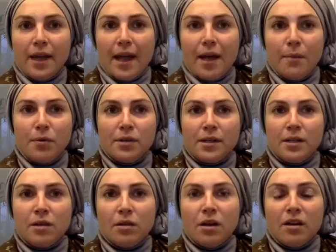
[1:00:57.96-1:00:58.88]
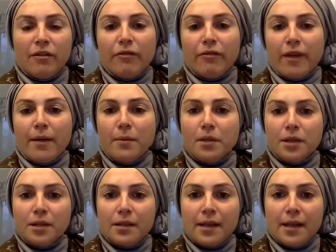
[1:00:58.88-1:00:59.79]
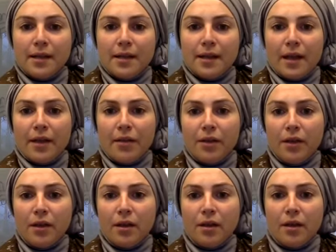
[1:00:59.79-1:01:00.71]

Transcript: happens in a lot of families, and I mm. think